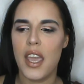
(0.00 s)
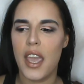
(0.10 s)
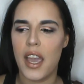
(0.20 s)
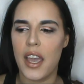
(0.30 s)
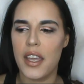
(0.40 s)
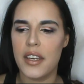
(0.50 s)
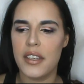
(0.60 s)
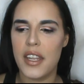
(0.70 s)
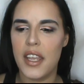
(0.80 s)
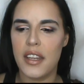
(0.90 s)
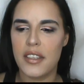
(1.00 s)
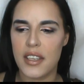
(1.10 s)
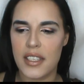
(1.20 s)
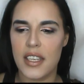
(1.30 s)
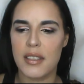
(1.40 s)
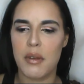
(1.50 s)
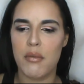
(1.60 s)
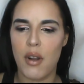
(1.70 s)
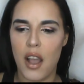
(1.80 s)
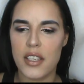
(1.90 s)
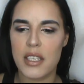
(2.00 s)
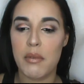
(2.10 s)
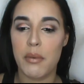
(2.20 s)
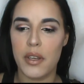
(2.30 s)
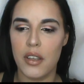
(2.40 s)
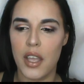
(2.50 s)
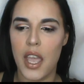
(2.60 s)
And it's, like I said, it's going to be raw, it's going to be real.